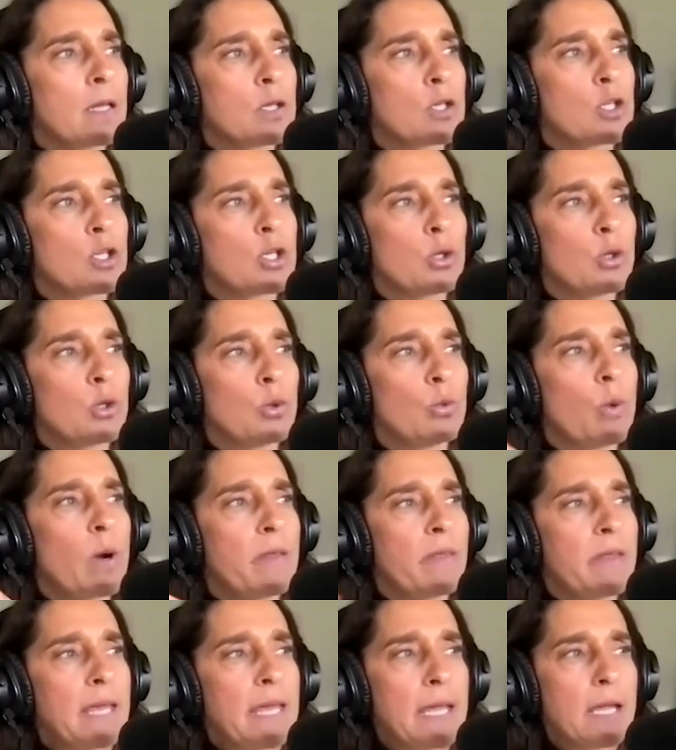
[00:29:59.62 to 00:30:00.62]
to
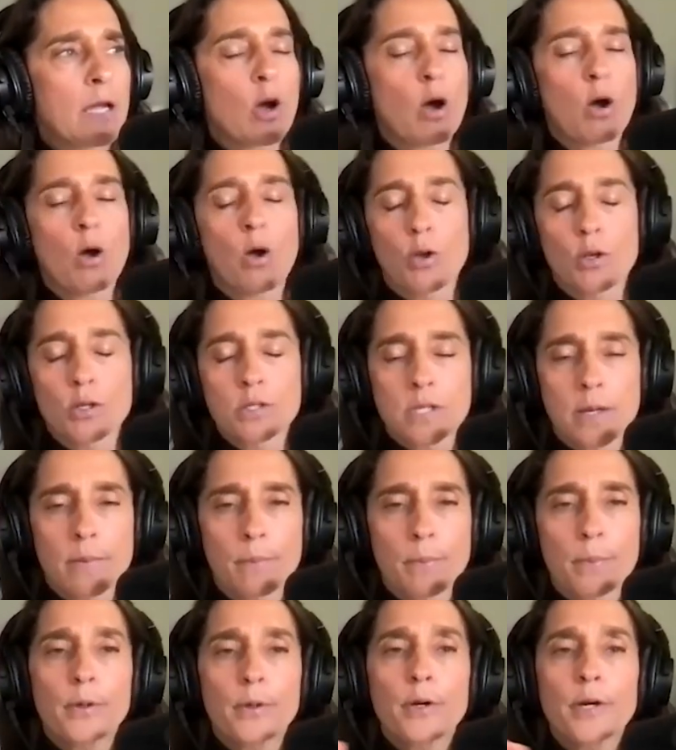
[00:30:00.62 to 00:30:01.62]
what he calls
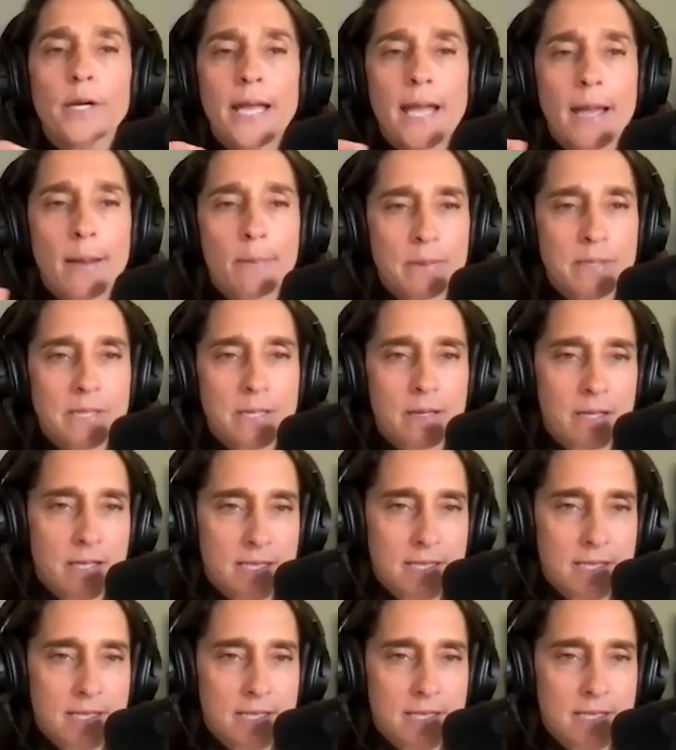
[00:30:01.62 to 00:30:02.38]
preempt the